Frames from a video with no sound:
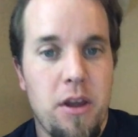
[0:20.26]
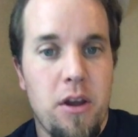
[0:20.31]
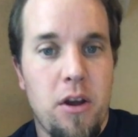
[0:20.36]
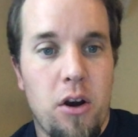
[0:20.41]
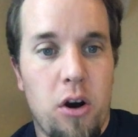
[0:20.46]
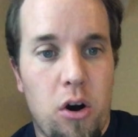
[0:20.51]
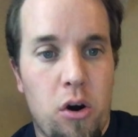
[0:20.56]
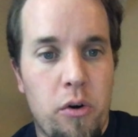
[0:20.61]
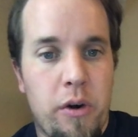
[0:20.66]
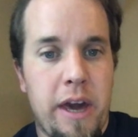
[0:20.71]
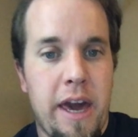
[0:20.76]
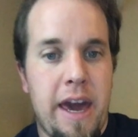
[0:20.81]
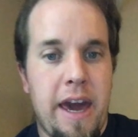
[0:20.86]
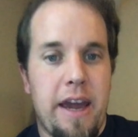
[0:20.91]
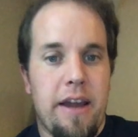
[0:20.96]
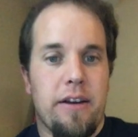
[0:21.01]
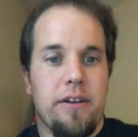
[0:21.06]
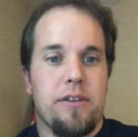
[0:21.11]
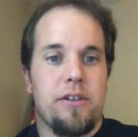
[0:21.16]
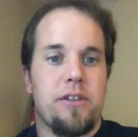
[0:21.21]

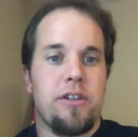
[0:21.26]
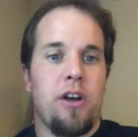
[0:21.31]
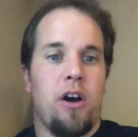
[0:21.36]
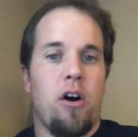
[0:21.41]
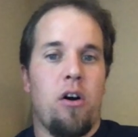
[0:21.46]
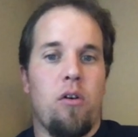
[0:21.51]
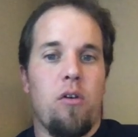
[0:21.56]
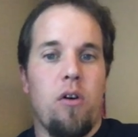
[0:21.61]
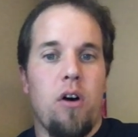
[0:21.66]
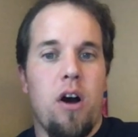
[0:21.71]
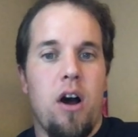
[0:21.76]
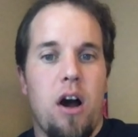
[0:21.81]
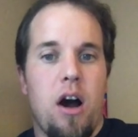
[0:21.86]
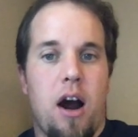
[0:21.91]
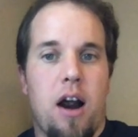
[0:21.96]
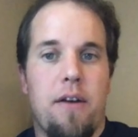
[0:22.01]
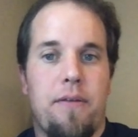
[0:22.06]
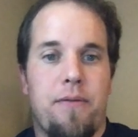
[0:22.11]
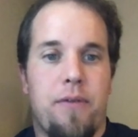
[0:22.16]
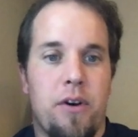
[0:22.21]
Okay, so
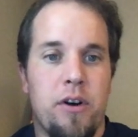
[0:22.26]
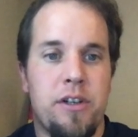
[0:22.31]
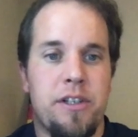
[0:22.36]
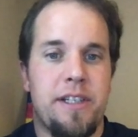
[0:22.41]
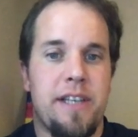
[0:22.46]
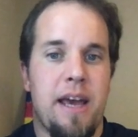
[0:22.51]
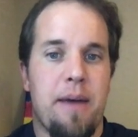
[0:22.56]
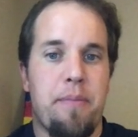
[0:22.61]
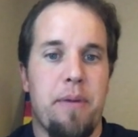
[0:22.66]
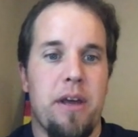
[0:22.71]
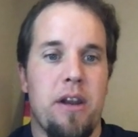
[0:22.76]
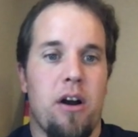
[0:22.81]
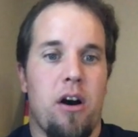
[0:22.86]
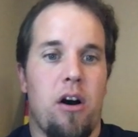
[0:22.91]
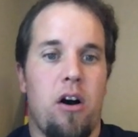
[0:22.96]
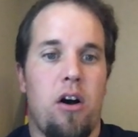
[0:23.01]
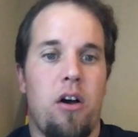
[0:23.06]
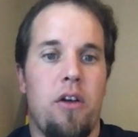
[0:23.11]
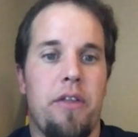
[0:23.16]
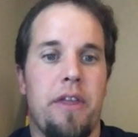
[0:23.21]
our first step in
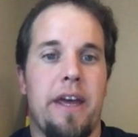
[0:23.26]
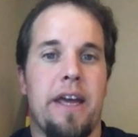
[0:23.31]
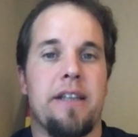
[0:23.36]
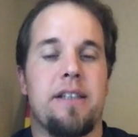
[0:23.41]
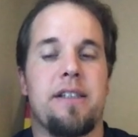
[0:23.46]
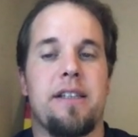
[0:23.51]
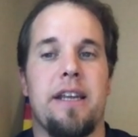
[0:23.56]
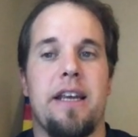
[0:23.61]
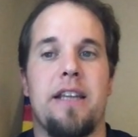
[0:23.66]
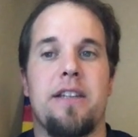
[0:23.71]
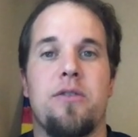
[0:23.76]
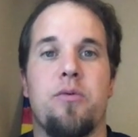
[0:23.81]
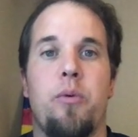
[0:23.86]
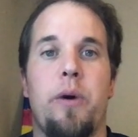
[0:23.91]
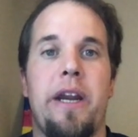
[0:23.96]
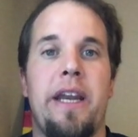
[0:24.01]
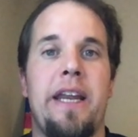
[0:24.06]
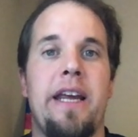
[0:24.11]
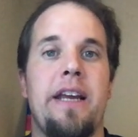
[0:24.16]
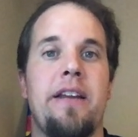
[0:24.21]
all this is
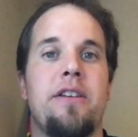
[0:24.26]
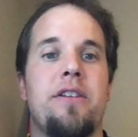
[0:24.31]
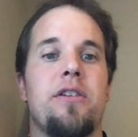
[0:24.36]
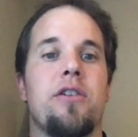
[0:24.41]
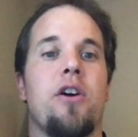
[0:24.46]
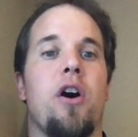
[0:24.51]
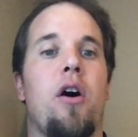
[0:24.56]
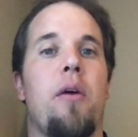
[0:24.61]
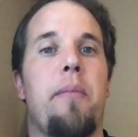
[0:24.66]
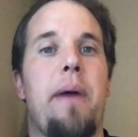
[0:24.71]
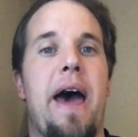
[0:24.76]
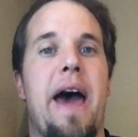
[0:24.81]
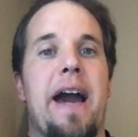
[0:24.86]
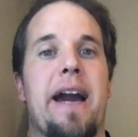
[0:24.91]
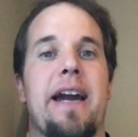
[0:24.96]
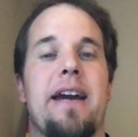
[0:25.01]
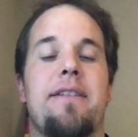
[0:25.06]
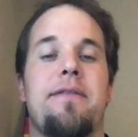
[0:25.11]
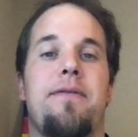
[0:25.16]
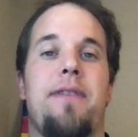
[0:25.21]
we need to go back
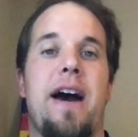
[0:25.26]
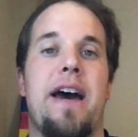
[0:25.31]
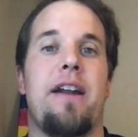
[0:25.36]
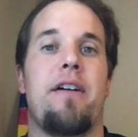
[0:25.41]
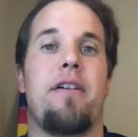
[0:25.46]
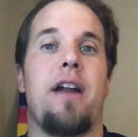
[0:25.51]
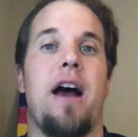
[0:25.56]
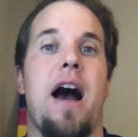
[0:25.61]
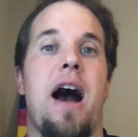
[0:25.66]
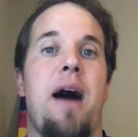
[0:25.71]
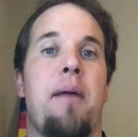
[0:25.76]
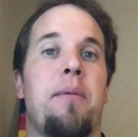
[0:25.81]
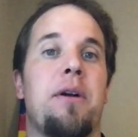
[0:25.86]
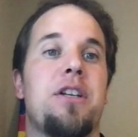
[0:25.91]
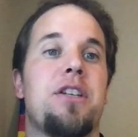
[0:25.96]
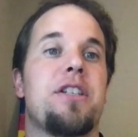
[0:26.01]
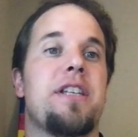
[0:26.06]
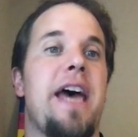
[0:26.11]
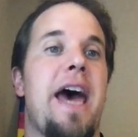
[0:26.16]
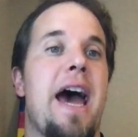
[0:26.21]
and find out how
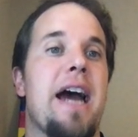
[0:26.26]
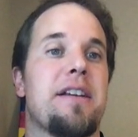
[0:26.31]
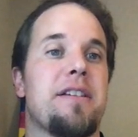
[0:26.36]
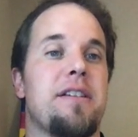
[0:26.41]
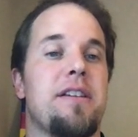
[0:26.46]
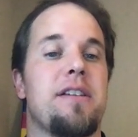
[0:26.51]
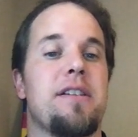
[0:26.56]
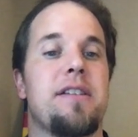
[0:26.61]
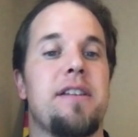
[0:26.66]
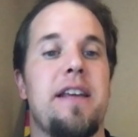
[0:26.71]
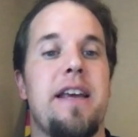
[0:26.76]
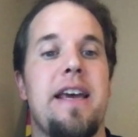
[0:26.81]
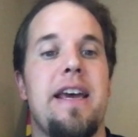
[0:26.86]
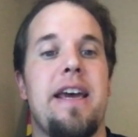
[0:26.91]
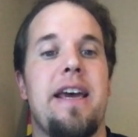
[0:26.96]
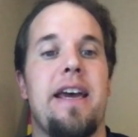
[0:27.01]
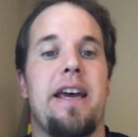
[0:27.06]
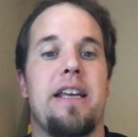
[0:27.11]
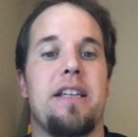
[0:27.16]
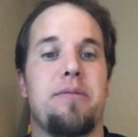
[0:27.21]
much taxes
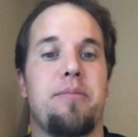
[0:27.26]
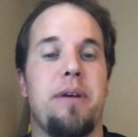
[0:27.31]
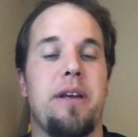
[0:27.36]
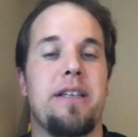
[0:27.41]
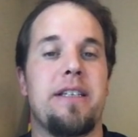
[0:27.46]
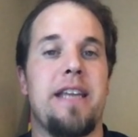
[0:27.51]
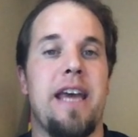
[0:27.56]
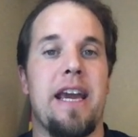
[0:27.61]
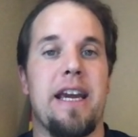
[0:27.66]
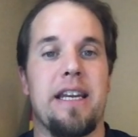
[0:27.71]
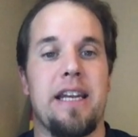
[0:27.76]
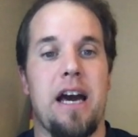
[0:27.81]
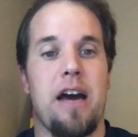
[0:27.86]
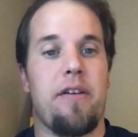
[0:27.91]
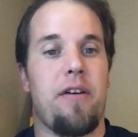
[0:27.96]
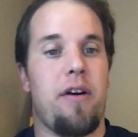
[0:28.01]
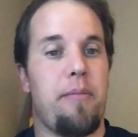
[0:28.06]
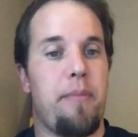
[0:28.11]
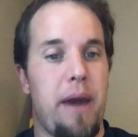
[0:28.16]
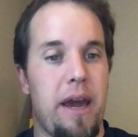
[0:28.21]
is being taken out
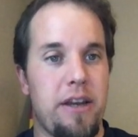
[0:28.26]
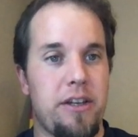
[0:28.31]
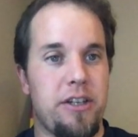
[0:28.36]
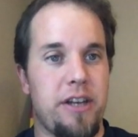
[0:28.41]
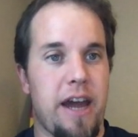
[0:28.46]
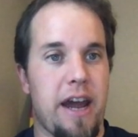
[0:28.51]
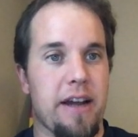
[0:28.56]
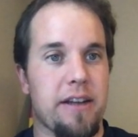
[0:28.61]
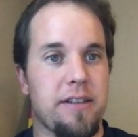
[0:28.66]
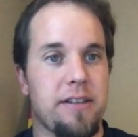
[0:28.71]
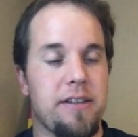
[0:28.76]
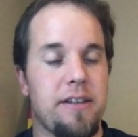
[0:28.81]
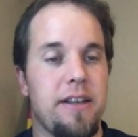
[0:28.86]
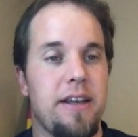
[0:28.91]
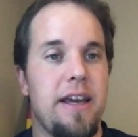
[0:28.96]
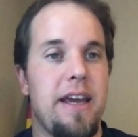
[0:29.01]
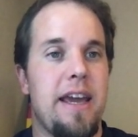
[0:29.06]
of our paychecks.